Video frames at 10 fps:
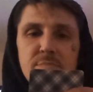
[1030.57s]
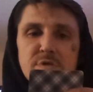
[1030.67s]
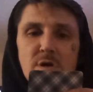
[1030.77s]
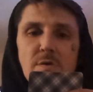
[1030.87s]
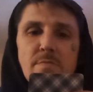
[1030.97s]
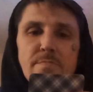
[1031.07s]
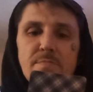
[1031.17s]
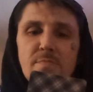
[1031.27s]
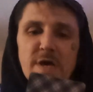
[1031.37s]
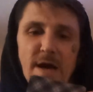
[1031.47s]
So
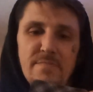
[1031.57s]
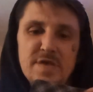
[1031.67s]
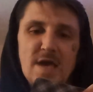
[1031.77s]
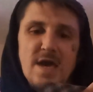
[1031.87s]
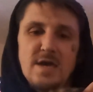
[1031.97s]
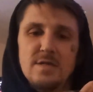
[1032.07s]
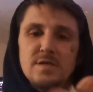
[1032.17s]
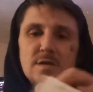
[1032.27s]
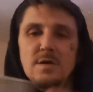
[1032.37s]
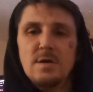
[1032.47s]
we have the
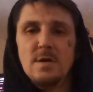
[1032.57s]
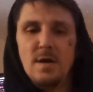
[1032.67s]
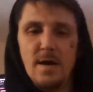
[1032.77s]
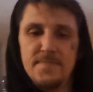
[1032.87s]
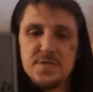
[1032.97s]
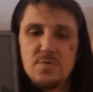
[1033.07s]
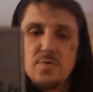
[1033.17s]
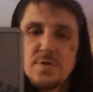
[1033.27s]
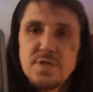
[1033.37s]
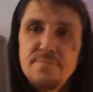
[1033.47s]
8 of
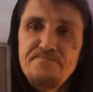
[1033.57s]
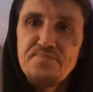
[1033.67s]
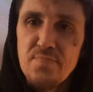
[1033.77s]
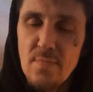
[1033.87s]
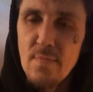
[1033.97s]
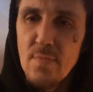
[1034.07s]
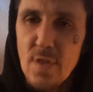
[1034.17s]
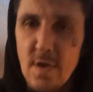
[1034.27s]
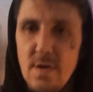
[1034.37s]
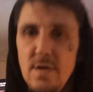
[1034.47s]
Swords.
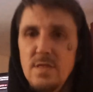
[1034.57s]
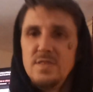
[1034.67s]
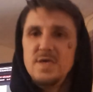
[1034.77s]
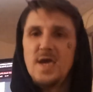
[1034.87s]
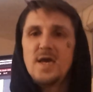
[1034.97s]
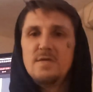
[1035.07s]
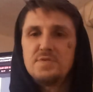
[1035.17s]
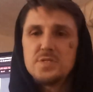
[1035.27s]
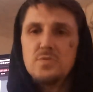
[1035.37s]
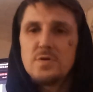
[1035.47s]
The 8 of
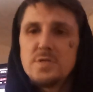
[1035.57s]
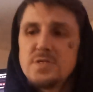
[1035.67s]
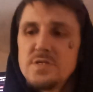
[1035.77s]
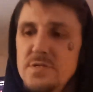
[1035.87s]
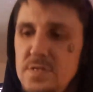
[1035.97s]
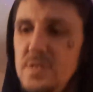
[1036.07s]
Swords.